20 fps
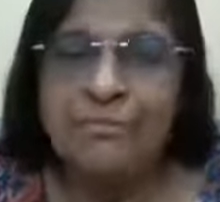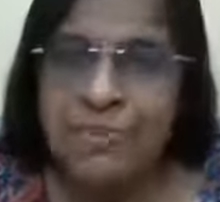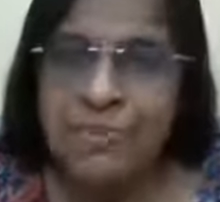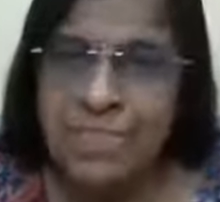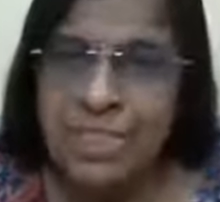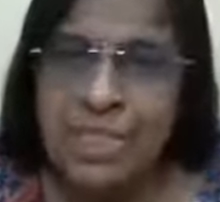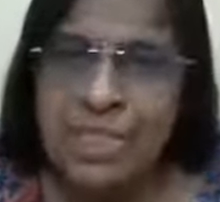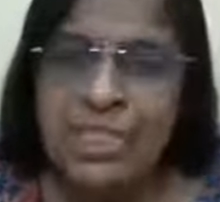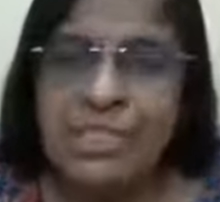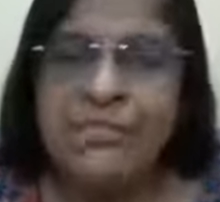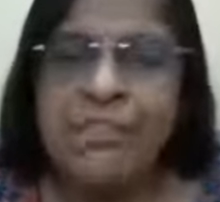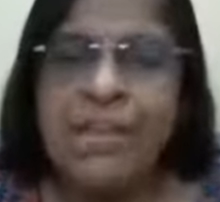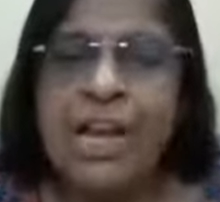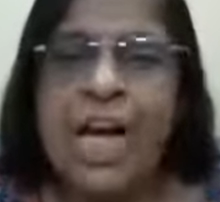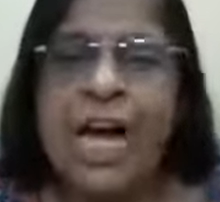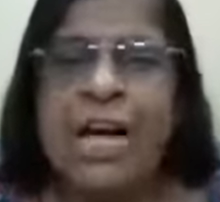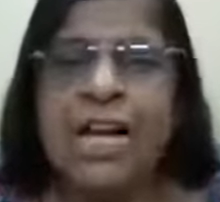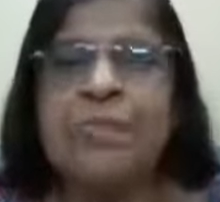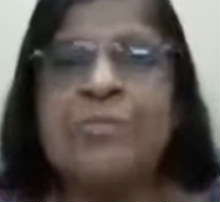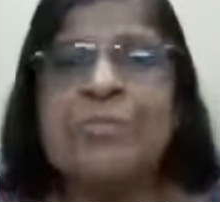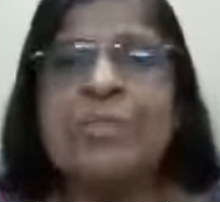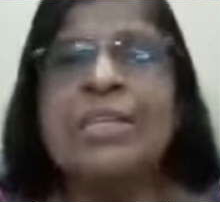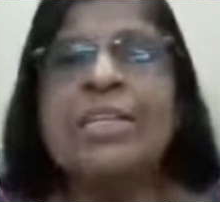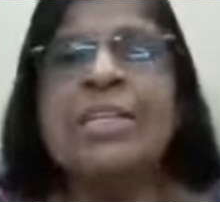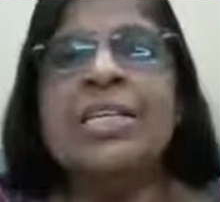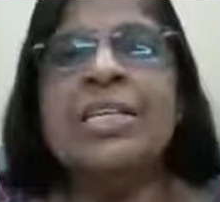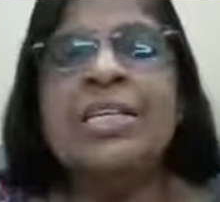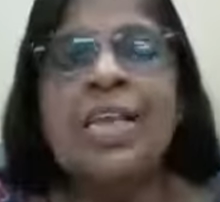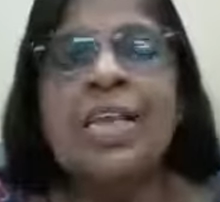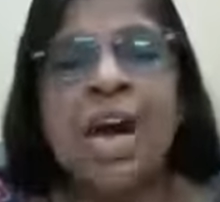these flower
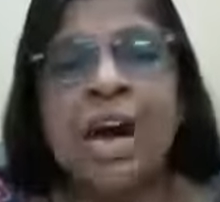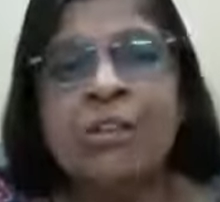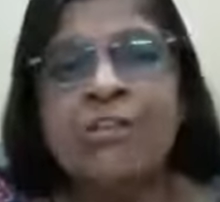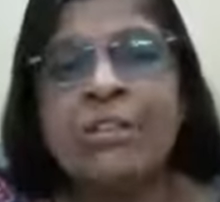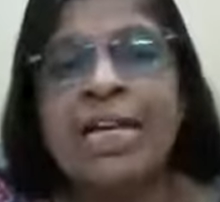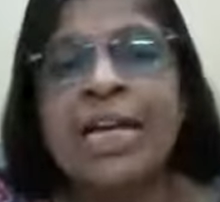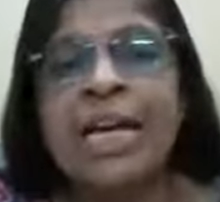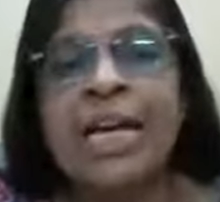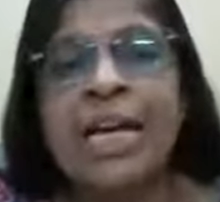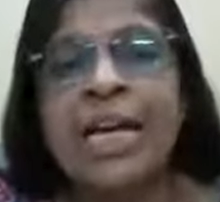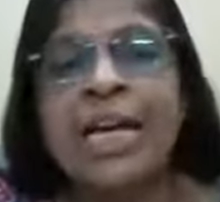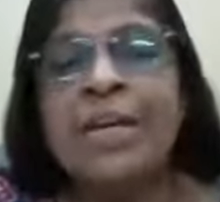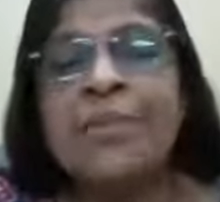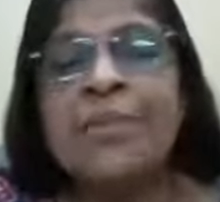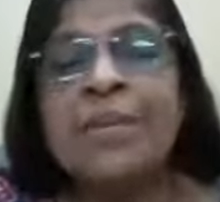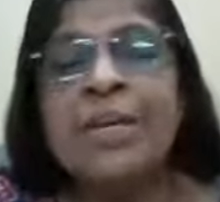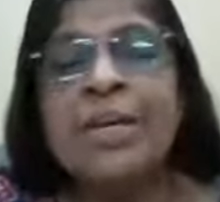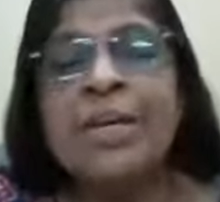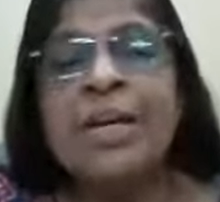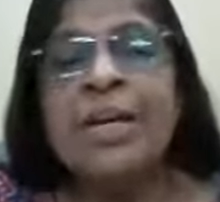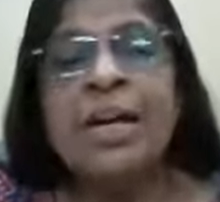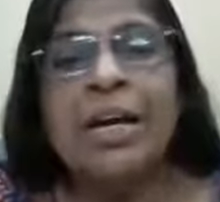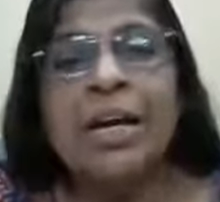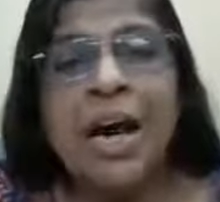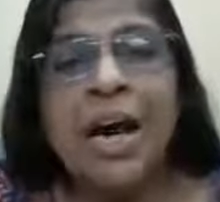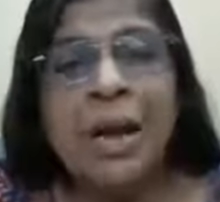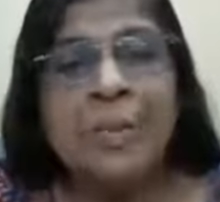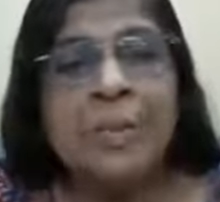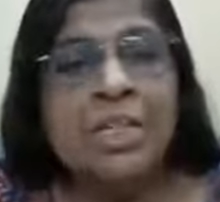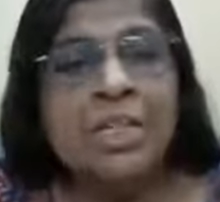remedies, how they help,
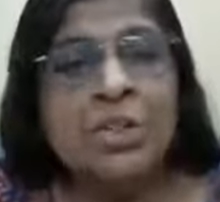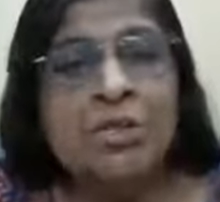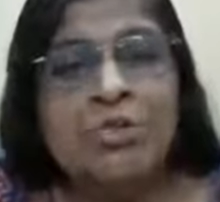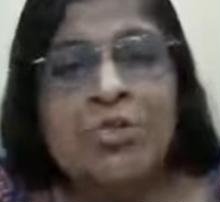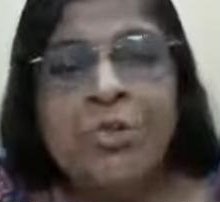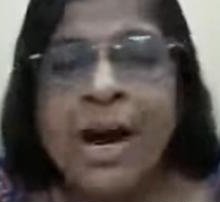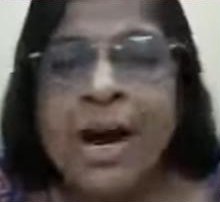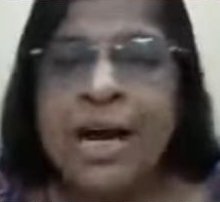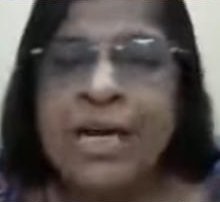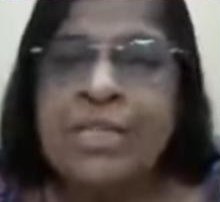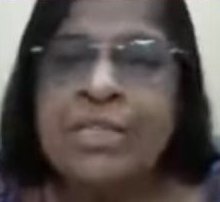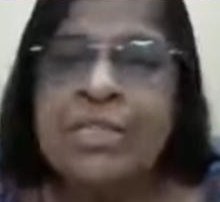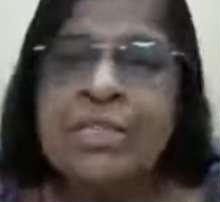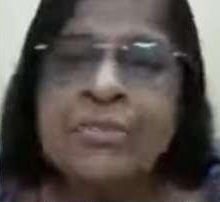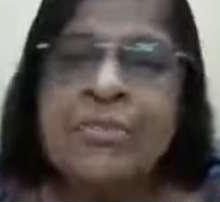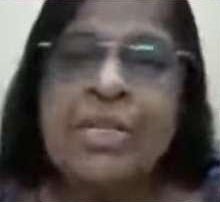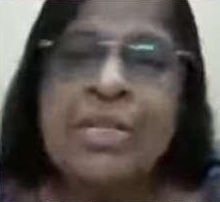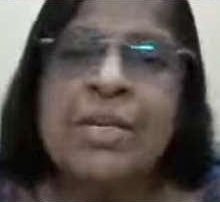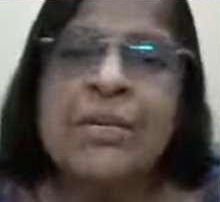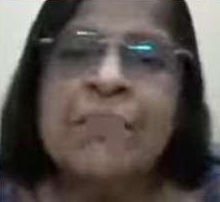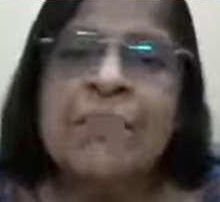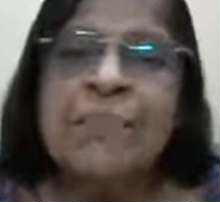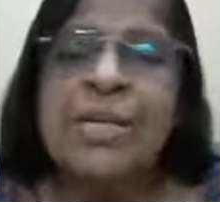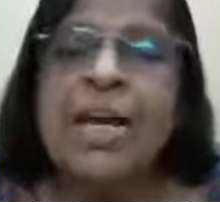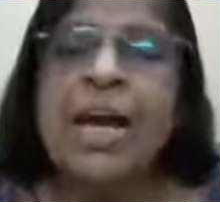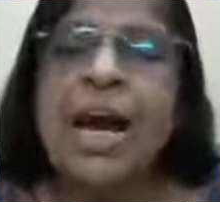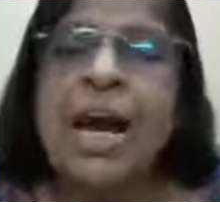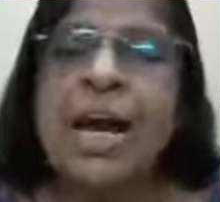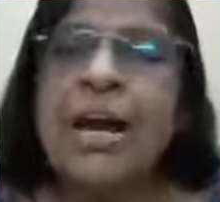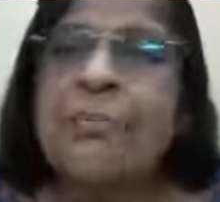I mean, do ask me.
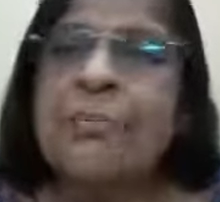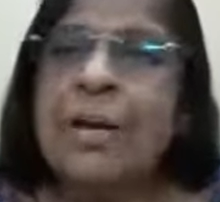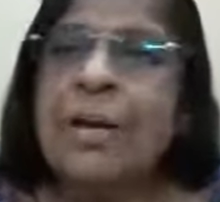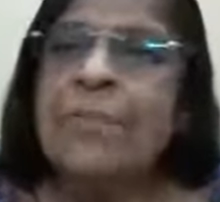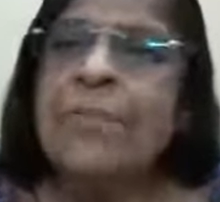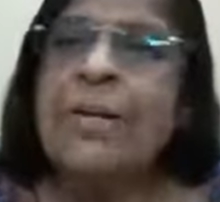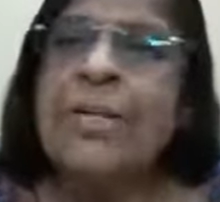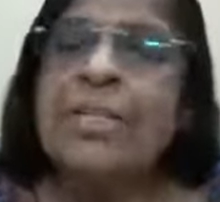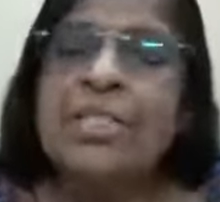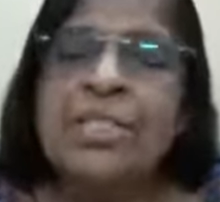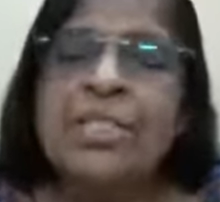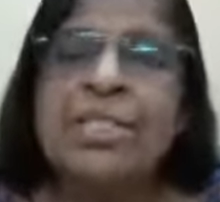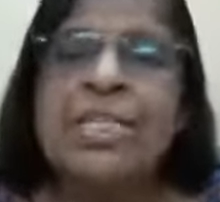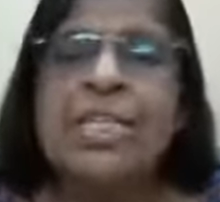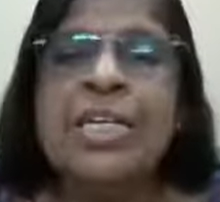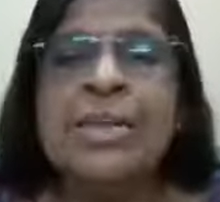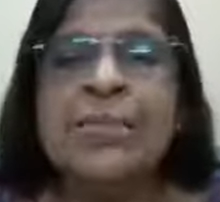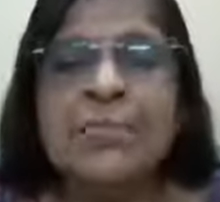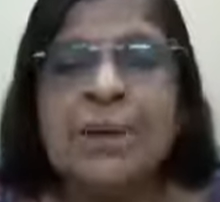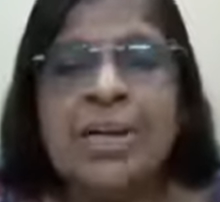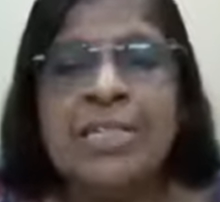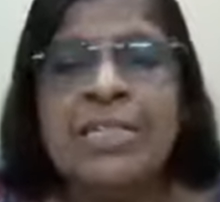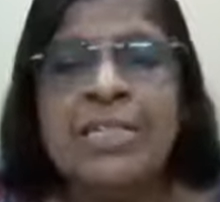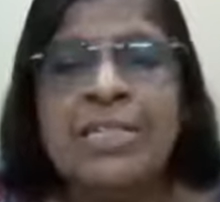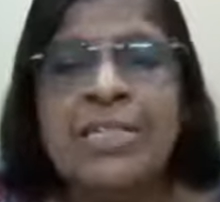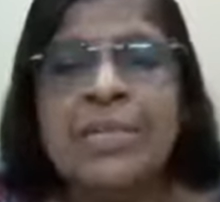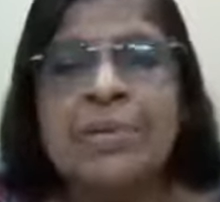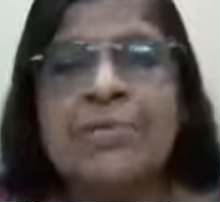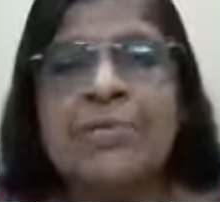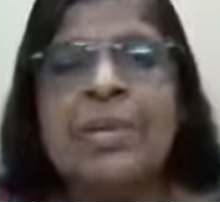My patients keep
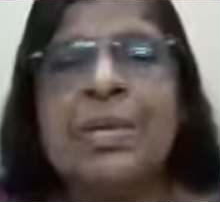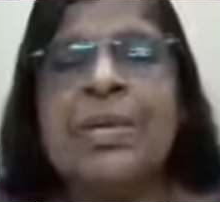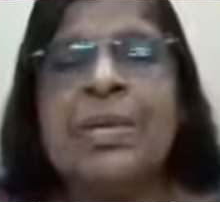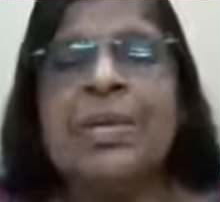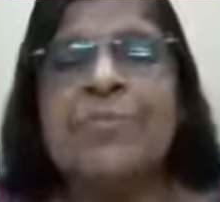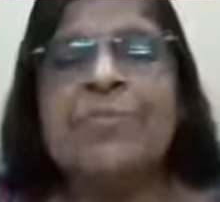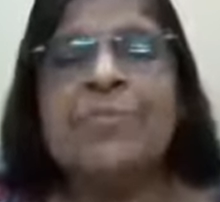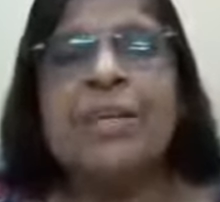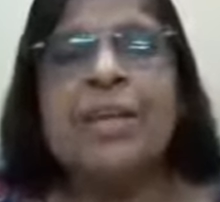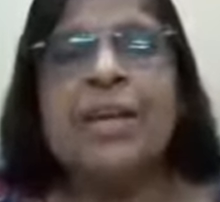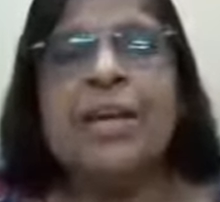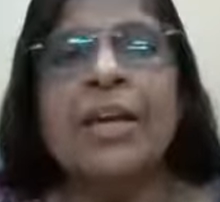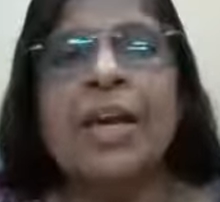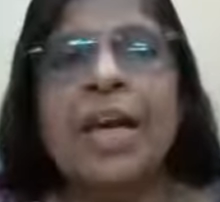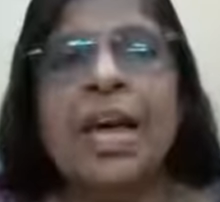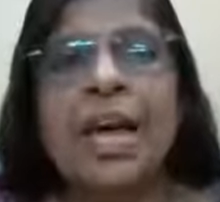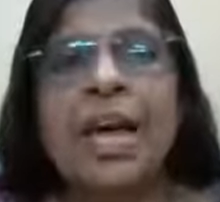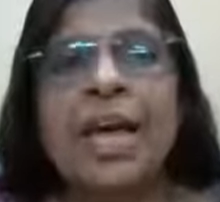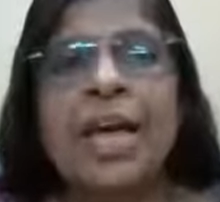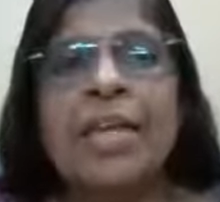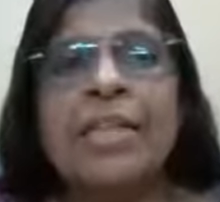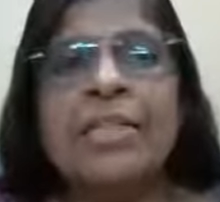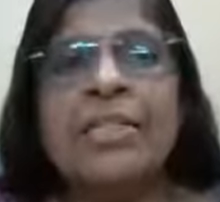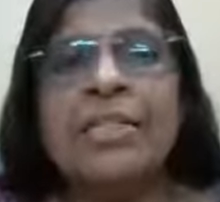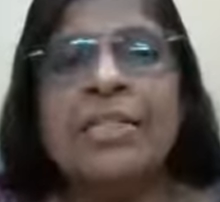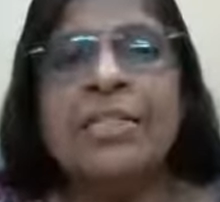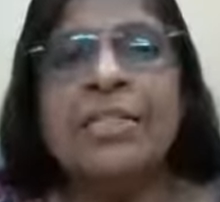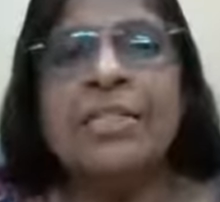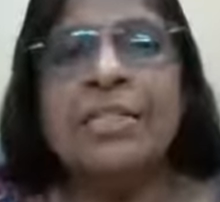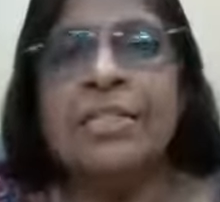asking me, and
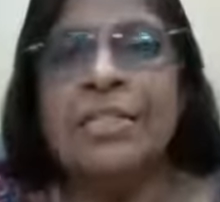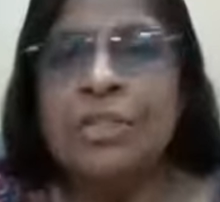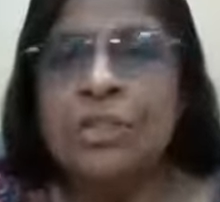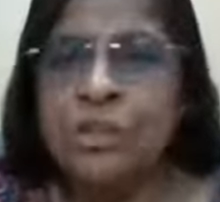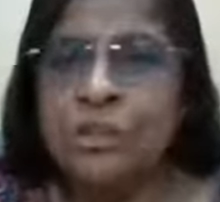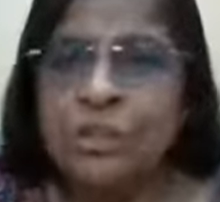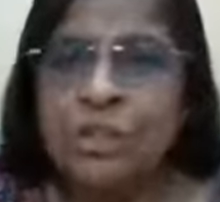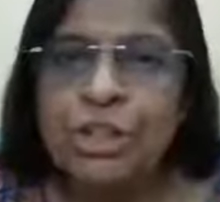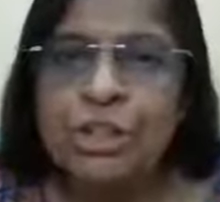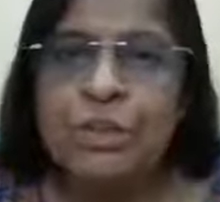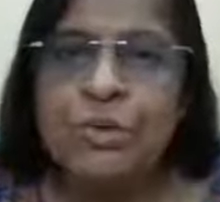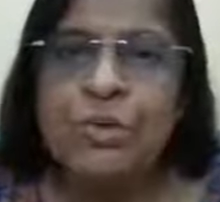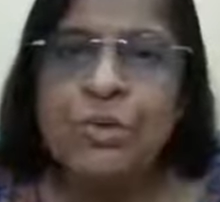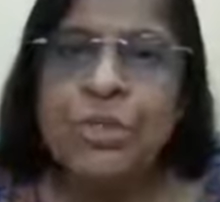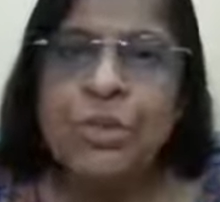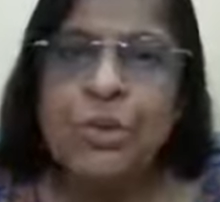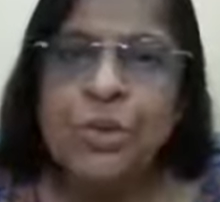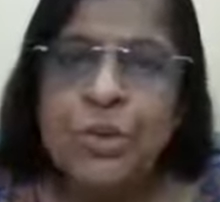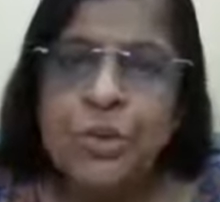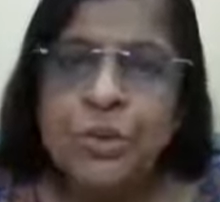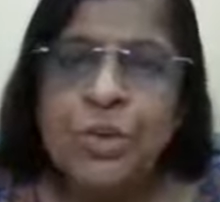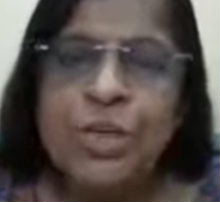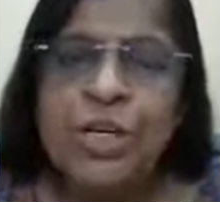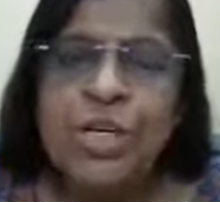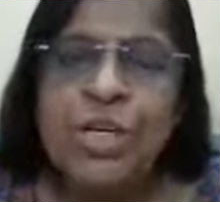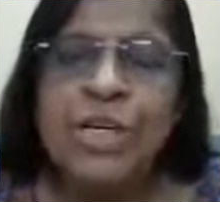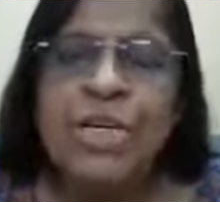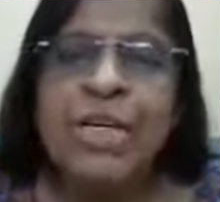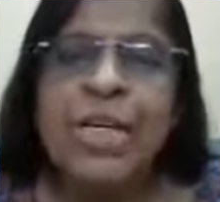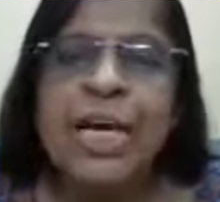they tune into the Google